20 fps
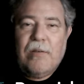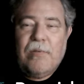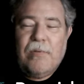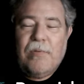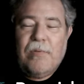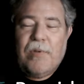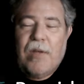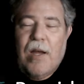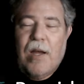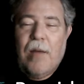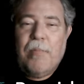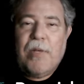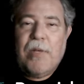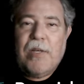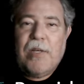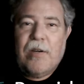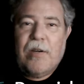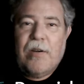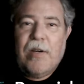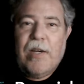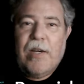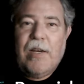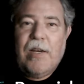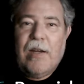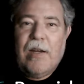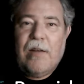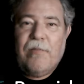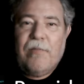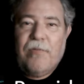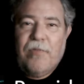commentary
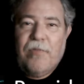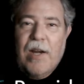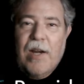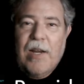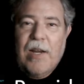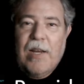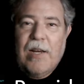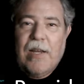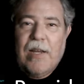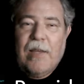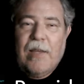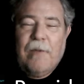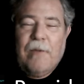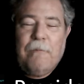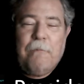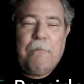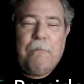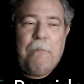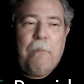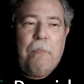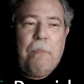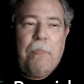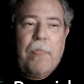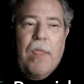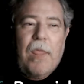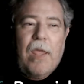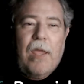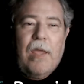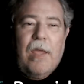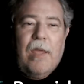on Friday night.
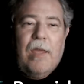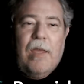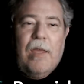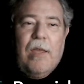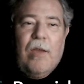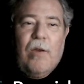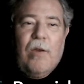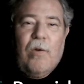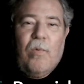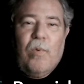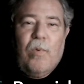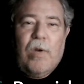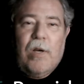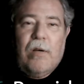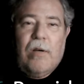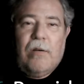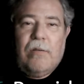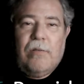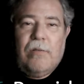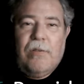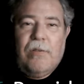Well,